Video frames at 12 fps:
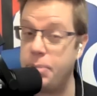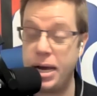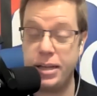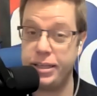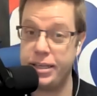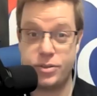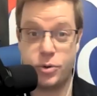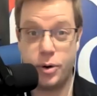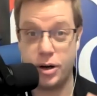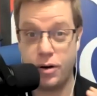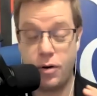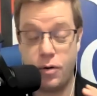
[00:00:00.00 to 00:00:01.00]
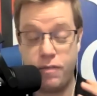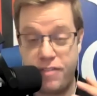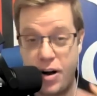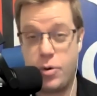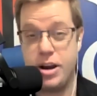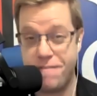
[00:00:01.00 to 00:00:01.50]
Poehling. It's going
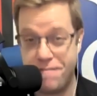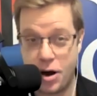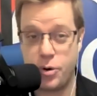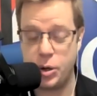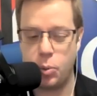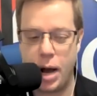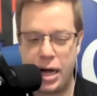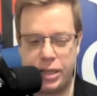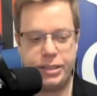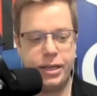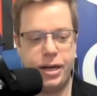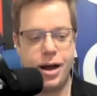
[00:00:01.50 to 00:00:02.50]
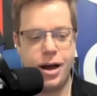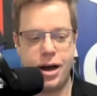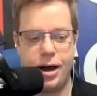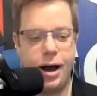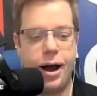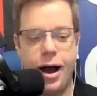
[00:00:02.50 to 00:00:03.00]
very, very well.
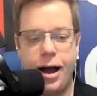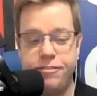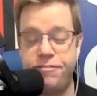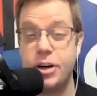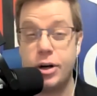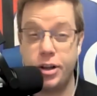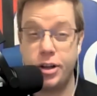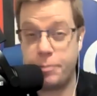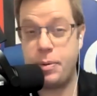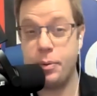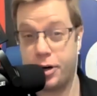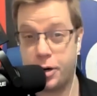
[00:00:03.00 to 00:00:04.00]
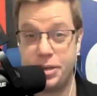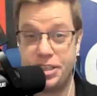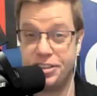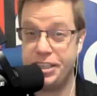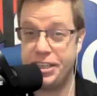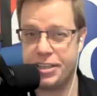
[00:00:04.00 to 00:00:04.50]
I fear a lot of people are going to be
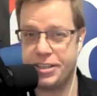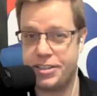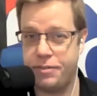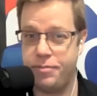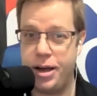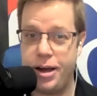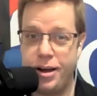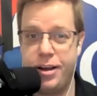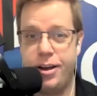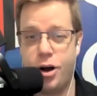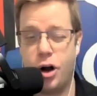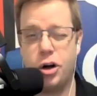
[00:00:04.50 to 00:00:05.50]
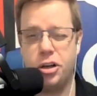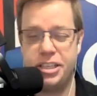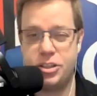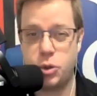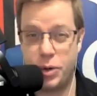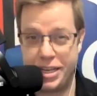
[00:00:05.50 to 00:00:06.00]
deleting some early
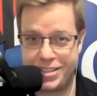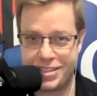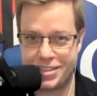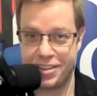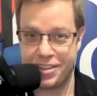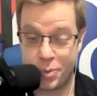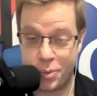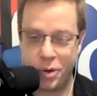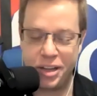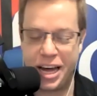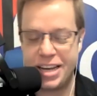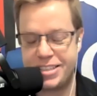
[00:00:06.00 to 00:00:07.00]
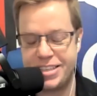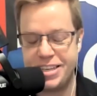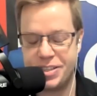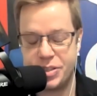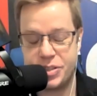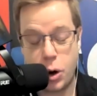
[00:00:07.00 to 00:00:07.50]
tweets that they wrote last
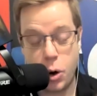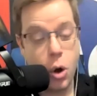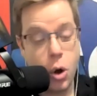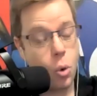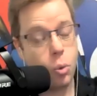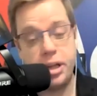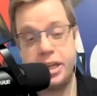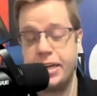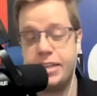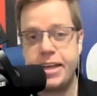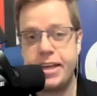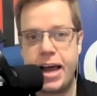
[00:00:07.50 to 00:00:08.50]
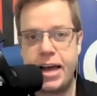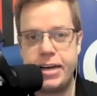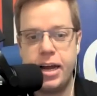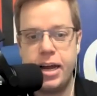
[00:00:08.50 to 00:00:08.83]
season. So we'll get into that.